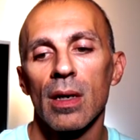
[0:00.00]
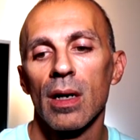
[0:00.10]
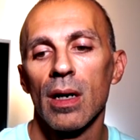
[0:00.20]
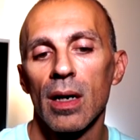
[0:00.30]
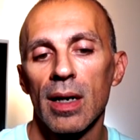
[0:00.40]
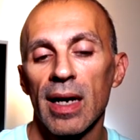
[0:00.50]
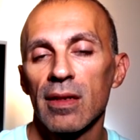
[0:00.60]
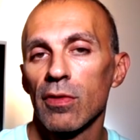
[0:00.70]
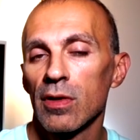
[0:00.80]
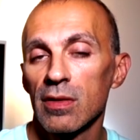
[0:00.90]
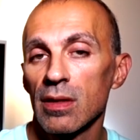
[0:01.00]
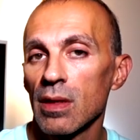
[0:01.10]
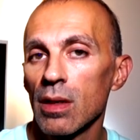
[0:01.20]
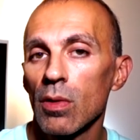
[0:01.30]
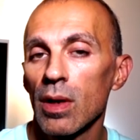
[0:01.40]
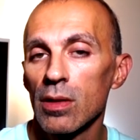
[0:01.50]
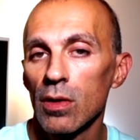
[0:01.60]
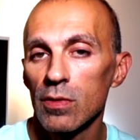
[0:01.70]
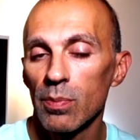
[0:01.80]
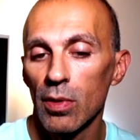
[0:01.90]
like for instance a new
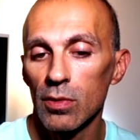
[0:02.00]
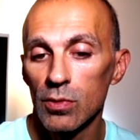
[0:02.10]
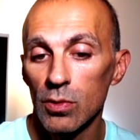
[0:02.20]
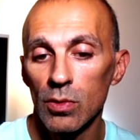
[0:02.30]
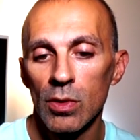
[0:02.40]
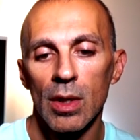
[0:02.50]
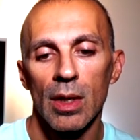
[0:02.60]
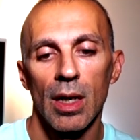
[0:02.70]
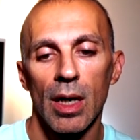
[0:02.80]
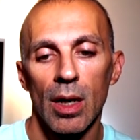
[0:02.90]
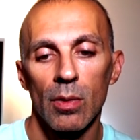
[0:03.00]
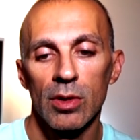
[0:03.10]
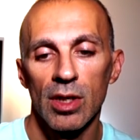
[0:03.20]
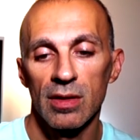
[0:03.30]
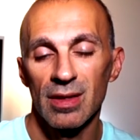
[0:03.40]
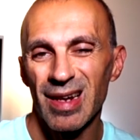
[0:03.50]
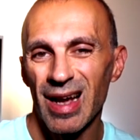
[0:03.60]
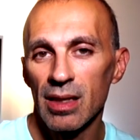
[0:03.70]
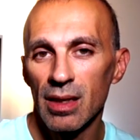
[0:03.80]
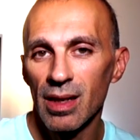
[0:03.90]
Adios Pro 2, which has a
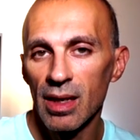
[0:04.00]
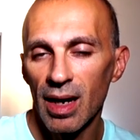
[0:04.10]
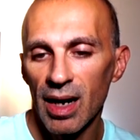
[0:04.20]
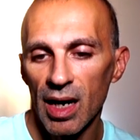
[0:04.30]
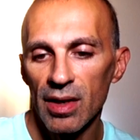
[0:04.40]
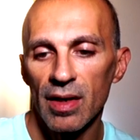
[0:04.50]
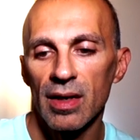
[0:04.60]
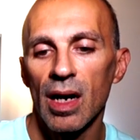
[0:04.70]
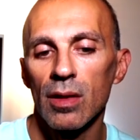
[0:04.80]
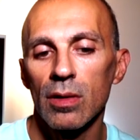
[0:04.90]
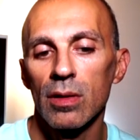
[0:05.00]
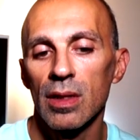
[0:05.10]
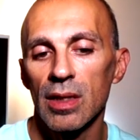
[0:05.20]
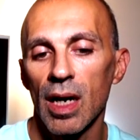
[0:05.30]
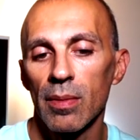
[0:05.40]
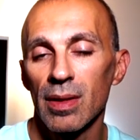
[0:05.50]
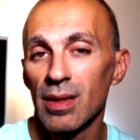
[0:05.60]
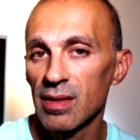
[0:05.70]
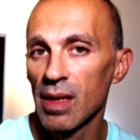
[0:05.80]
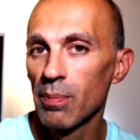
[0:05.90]
slightly higher ground contact time at
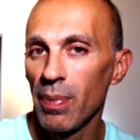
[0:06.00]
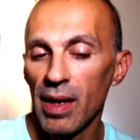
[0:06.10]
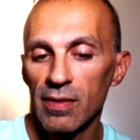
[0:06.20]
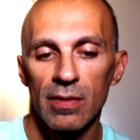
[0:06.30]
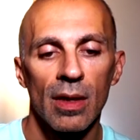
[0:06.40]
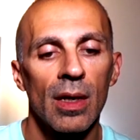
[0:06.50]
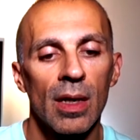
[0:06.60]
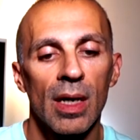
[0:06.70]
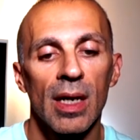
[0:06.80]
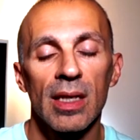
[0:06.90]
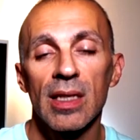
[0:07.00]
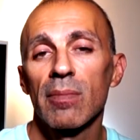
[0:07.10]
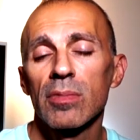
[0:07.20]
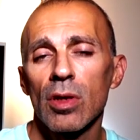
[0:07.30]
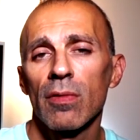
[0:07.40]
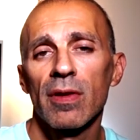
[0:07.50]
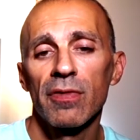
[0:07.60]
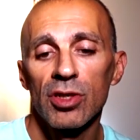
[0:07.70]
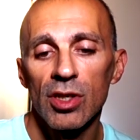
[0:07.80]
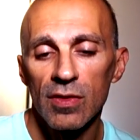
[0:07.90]
the same pace. In terms of
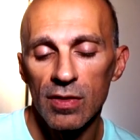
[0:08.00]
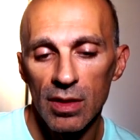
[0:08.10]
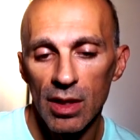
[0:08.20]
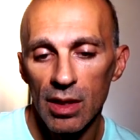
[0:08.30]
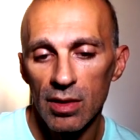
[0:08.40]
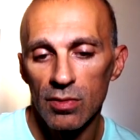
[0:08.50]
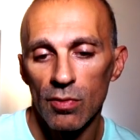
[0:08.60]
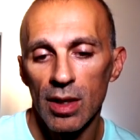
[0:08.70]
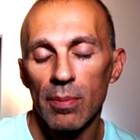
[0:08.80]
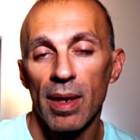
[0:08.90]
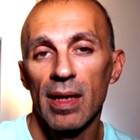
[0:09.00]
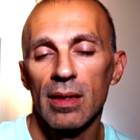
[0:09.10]
efficiency, it is really bad